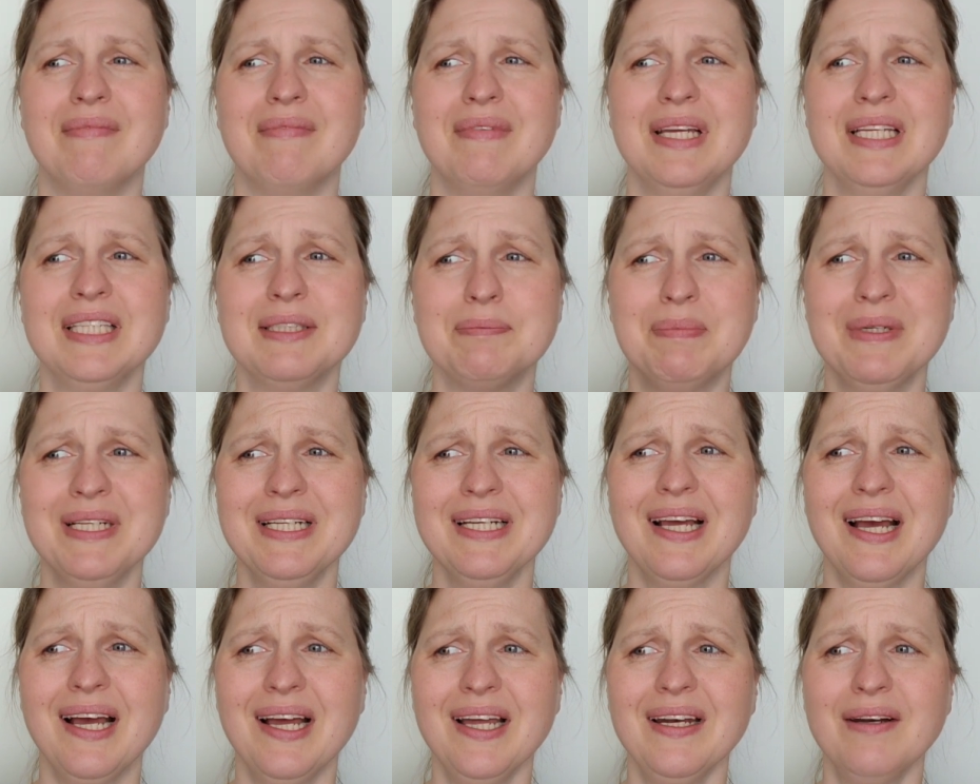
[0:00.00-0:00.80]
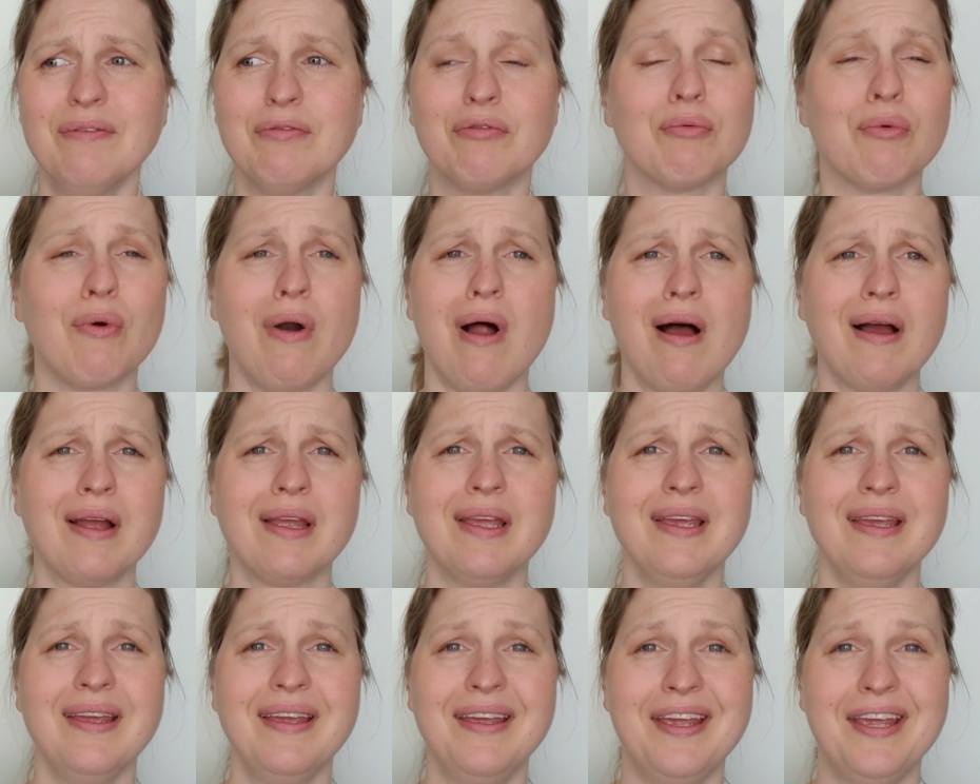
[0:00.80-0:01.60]
It's been kind of
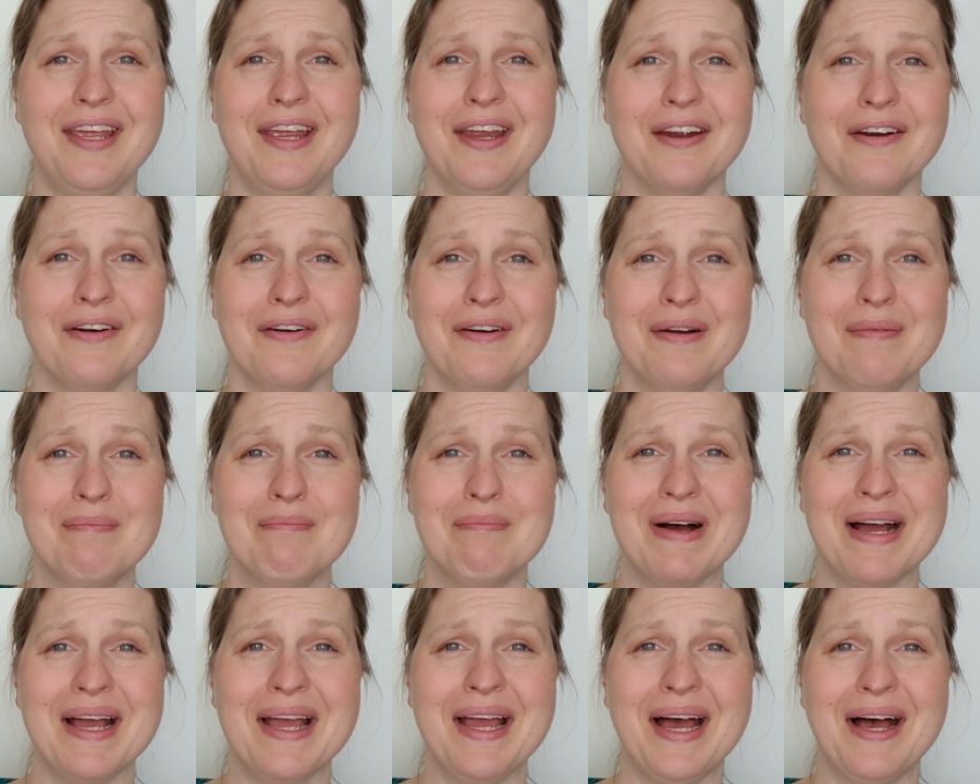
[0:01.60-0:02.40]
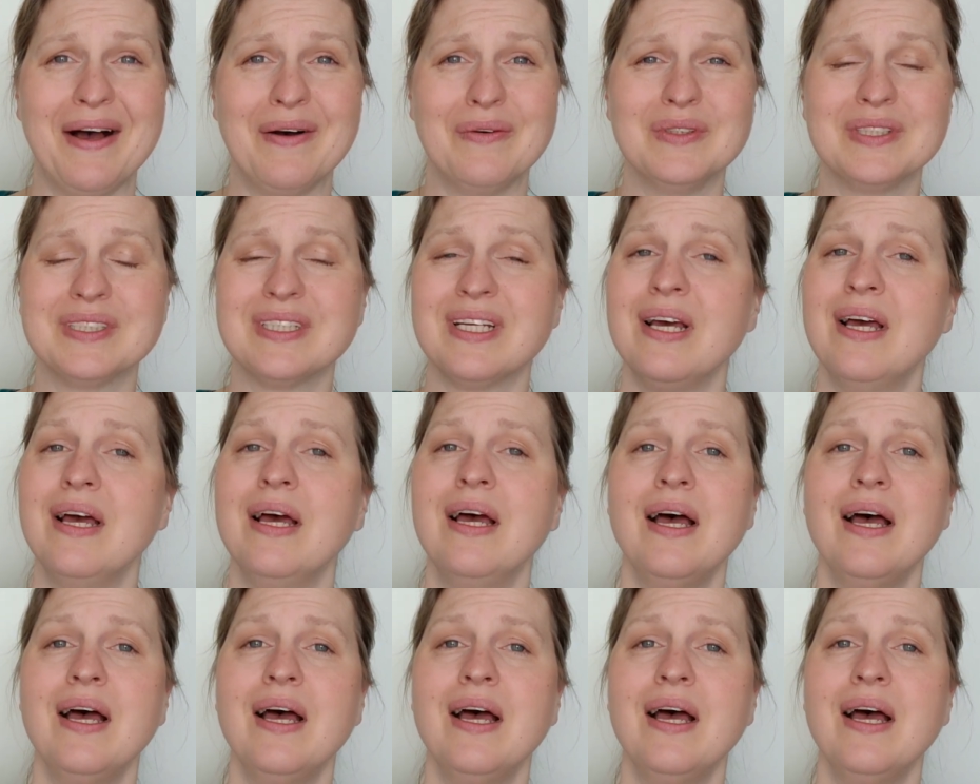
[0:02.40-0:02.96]
rocky here in my house.